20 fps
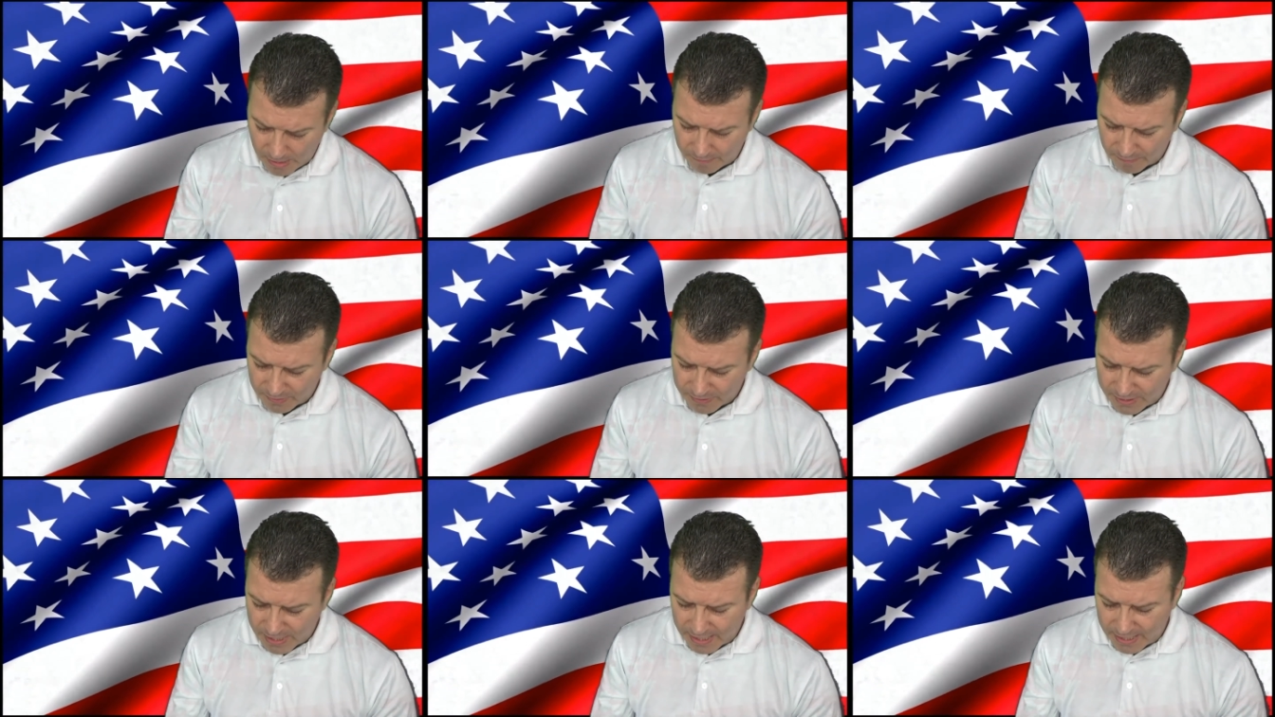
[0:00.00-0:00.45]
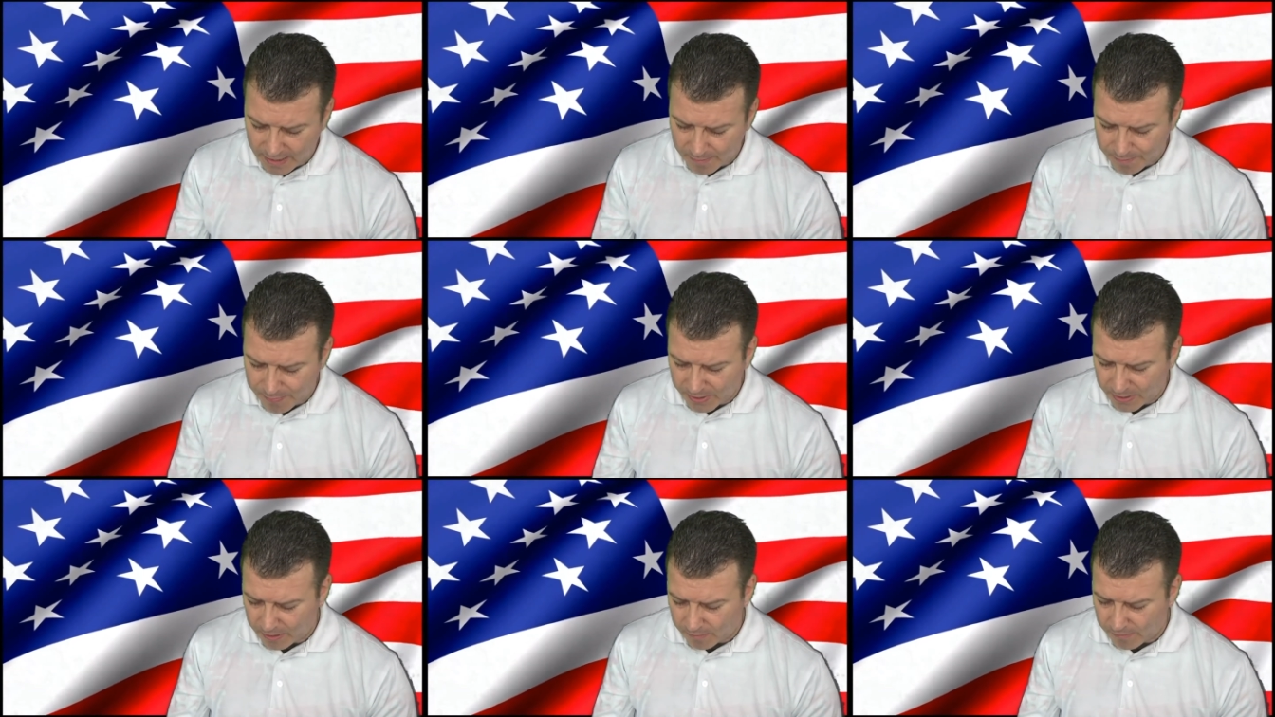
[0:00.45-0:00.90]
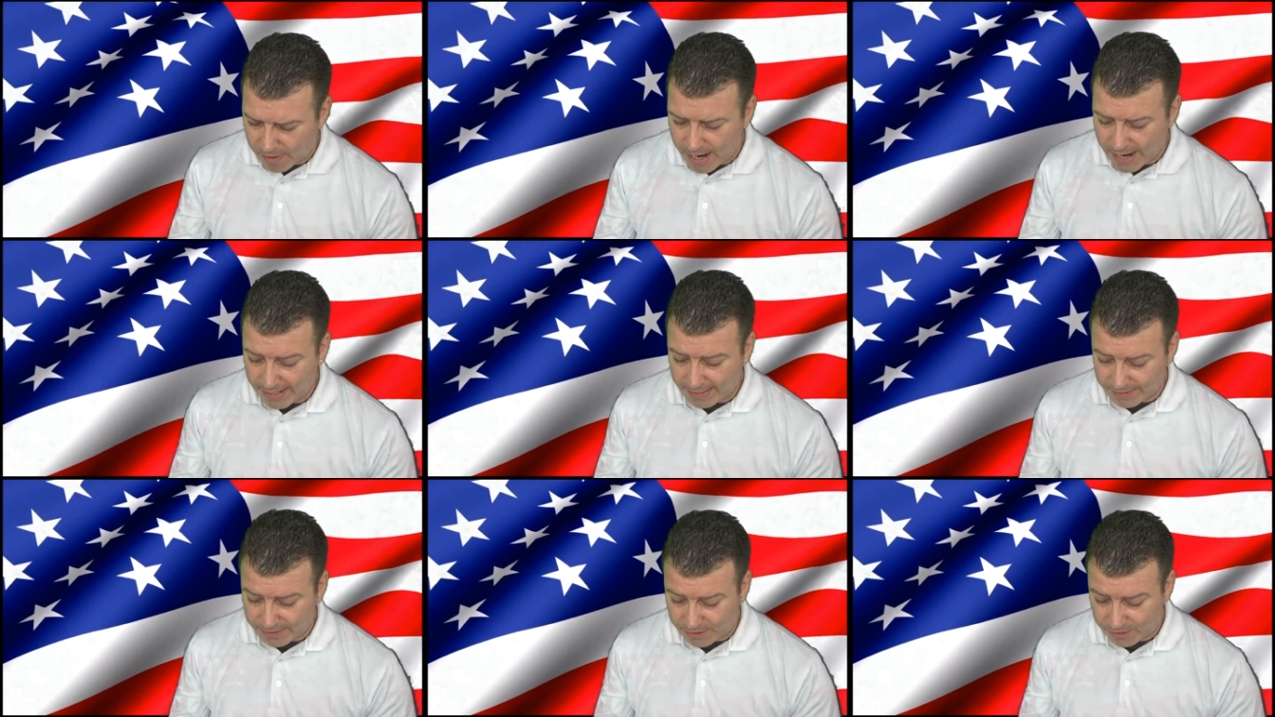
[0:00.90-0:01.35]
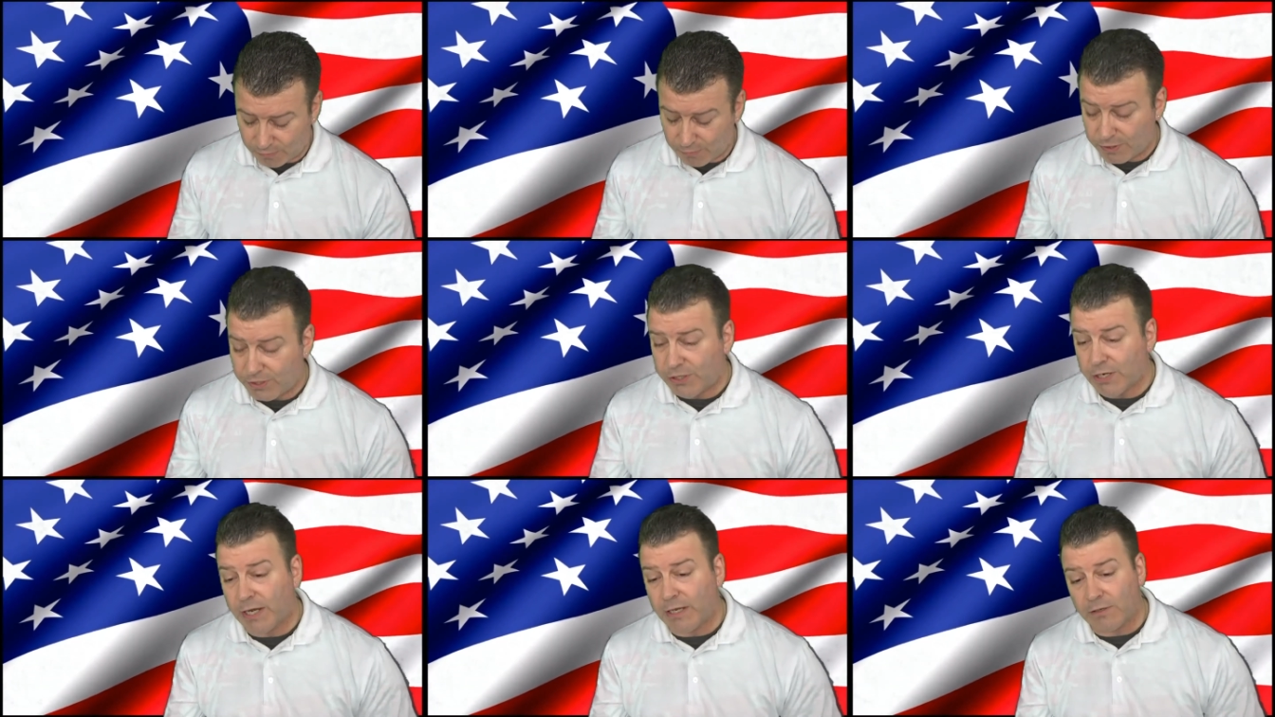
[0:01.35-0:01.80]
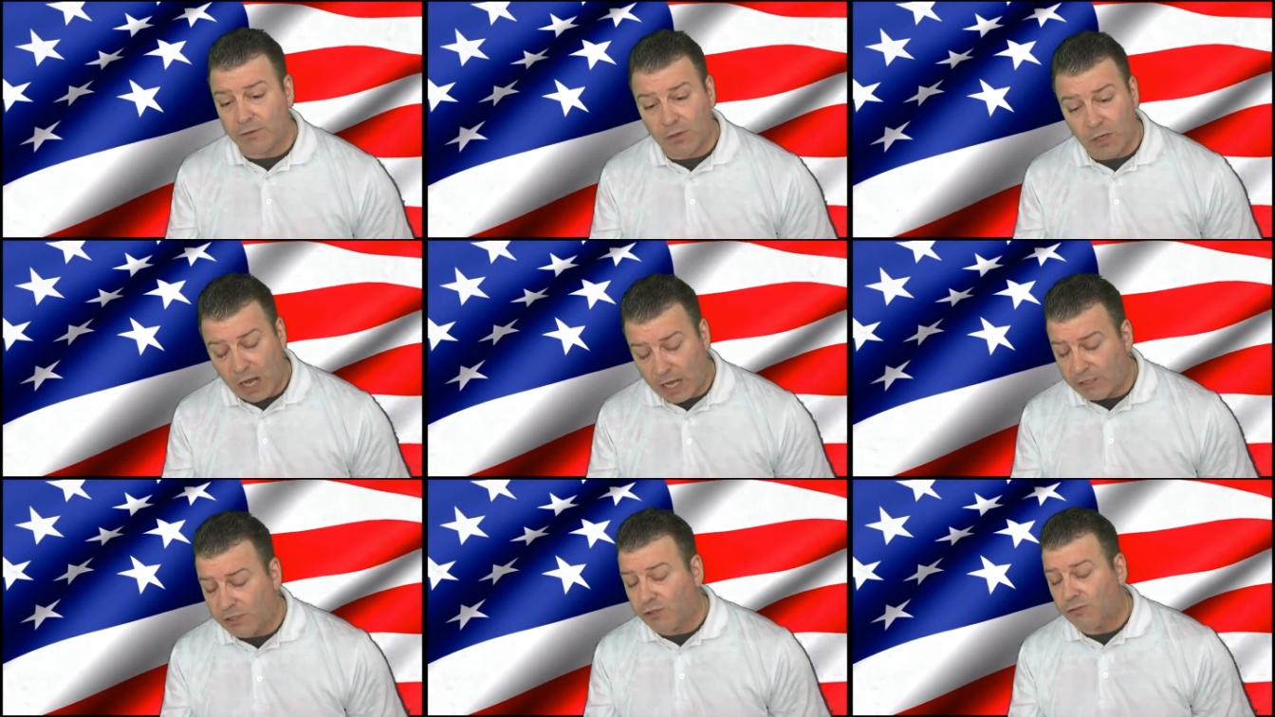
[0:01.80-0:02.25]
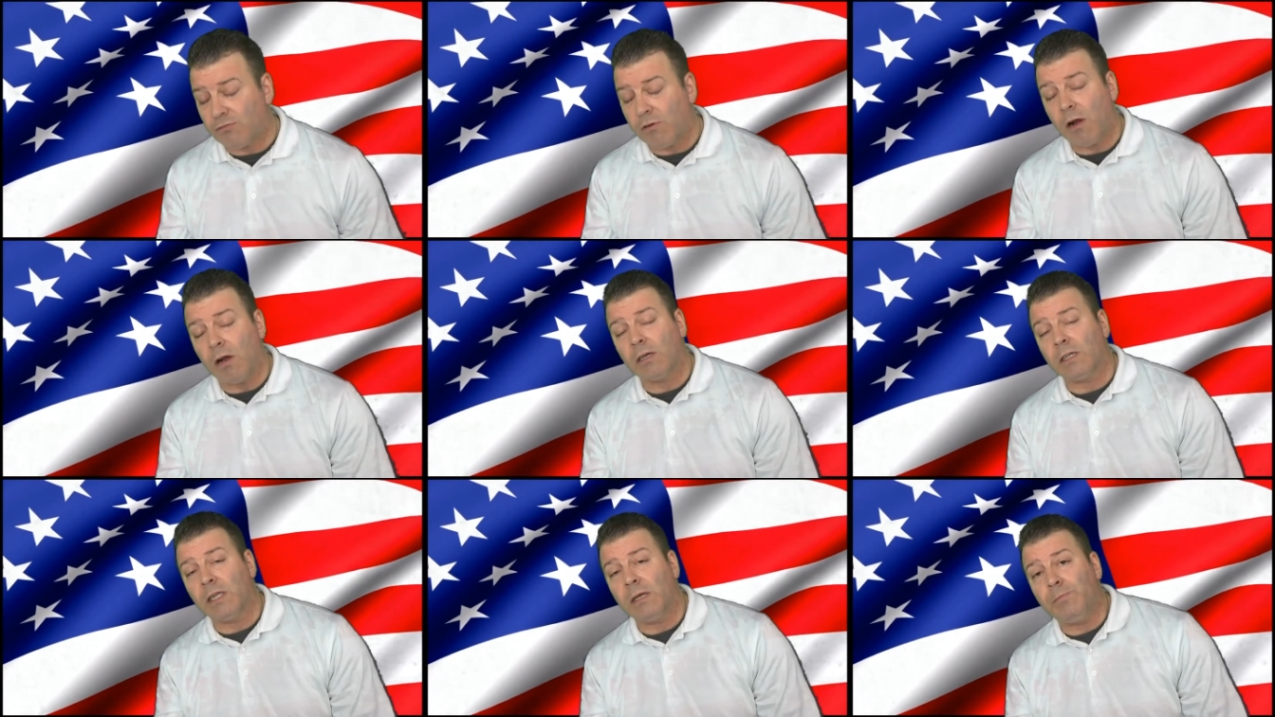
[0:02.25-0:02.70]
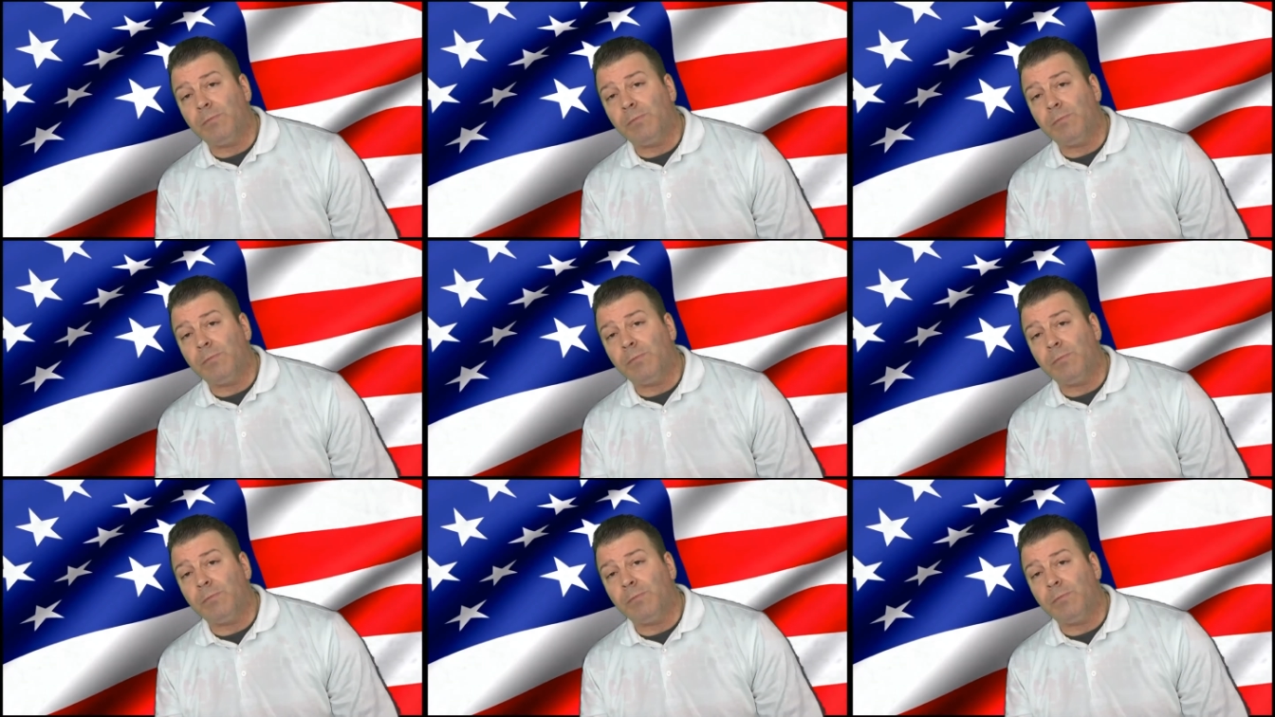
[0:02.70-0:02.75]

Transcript: The second Bill of Rights, which I strongly